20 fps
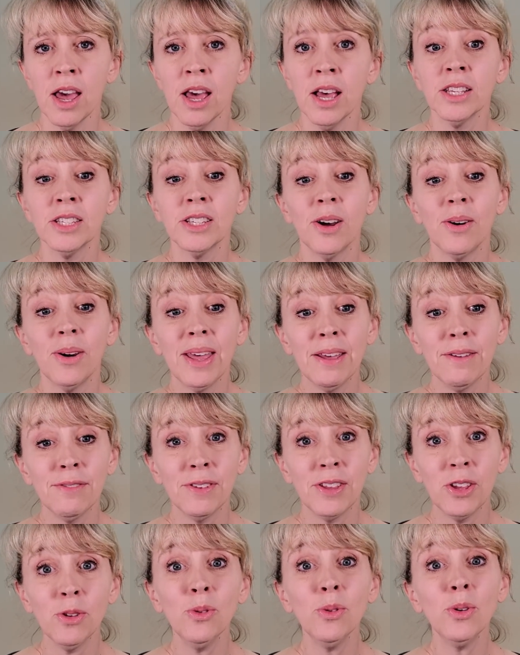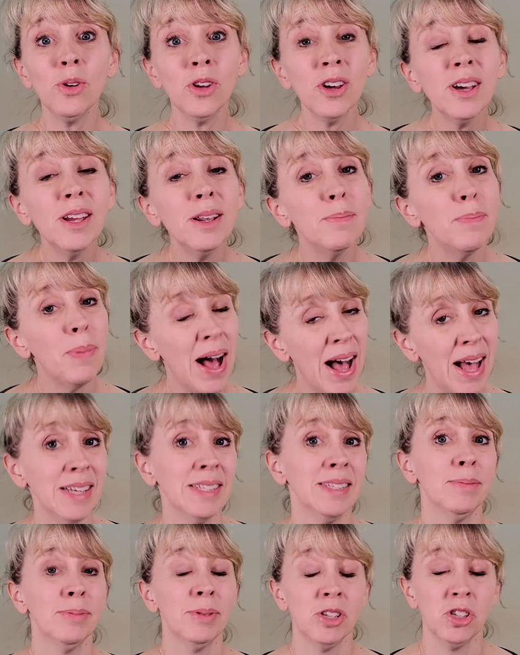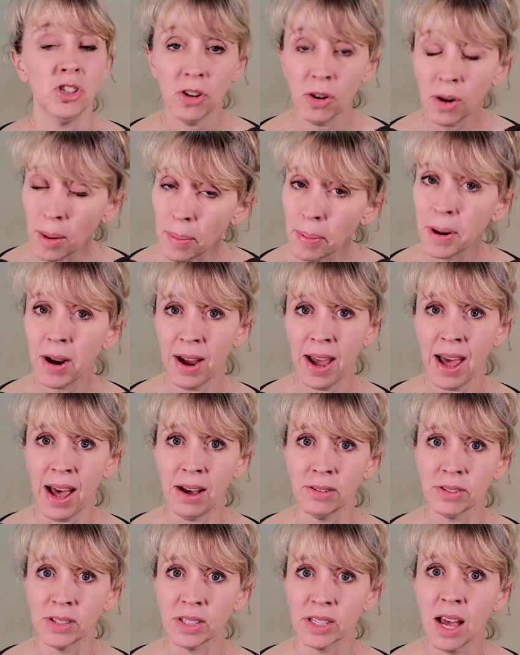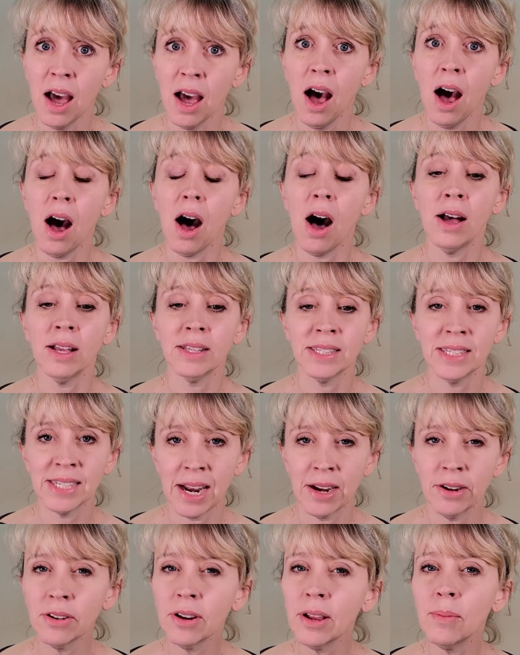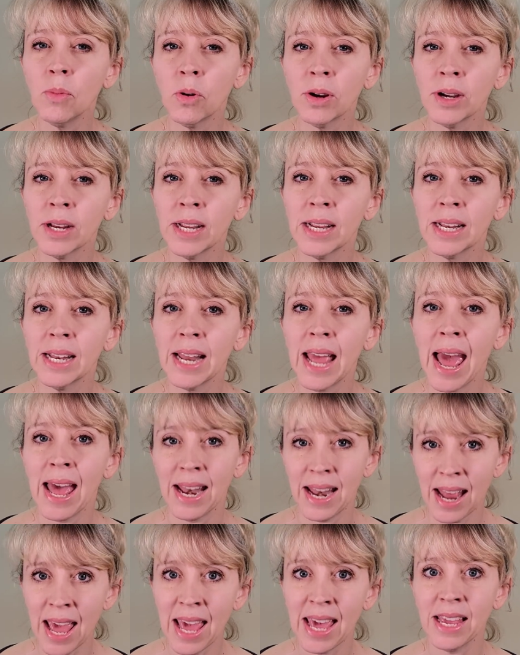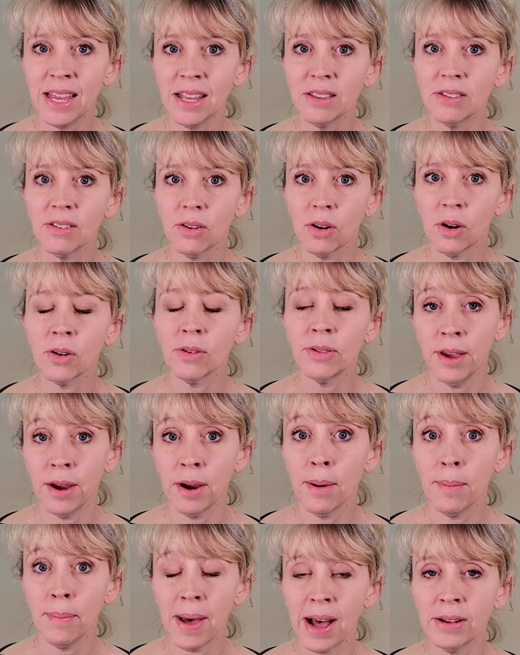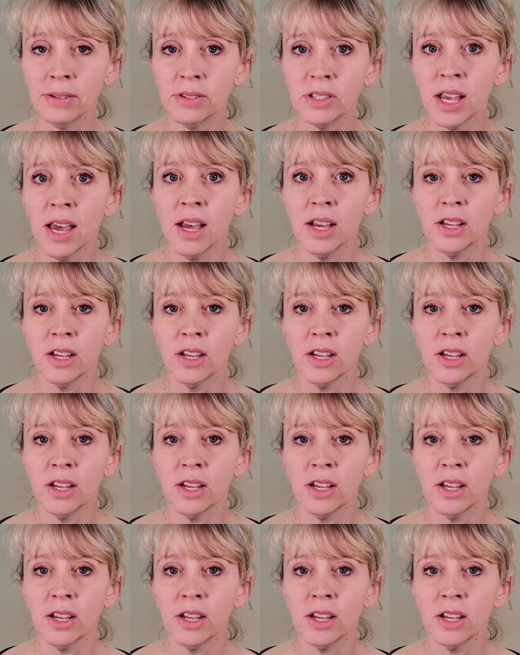So if you could possibly show up at our house on Saturday morning at 8 or thereabouts.